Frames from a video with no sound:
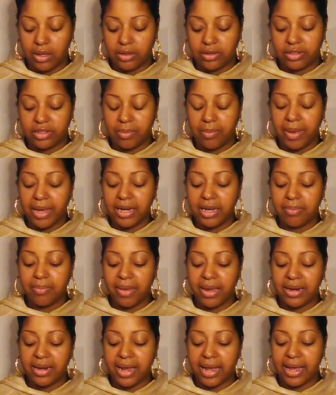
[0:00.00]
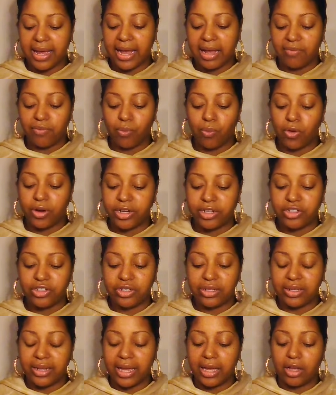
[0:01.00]
Somebody may not have wanted
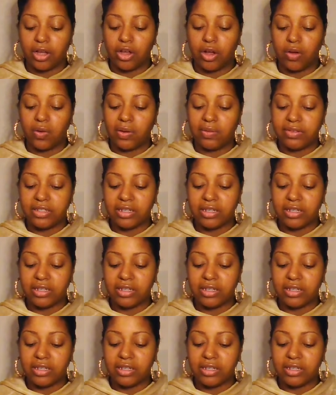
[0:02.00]
to let go of